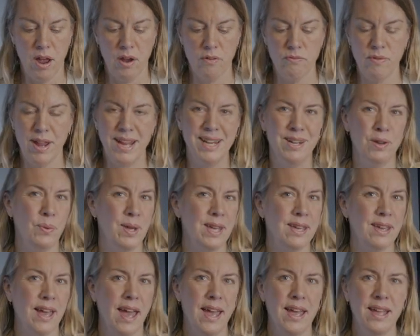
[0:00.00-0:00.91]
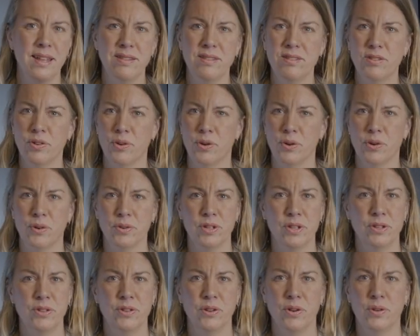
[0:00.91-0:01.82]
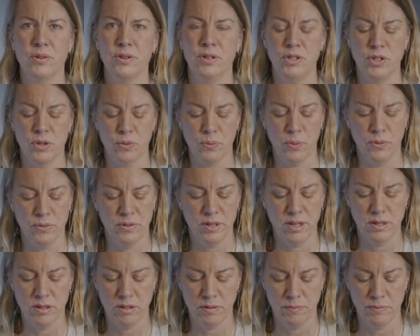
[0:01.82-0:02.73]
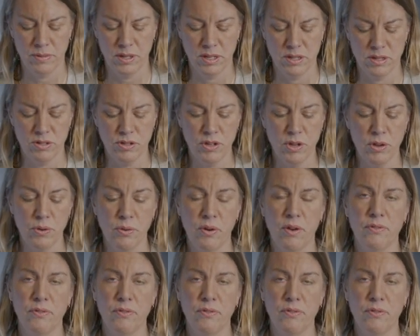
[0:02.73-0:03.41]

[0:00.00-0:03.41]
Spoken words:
rainy weekend, or you're just wanting something to do,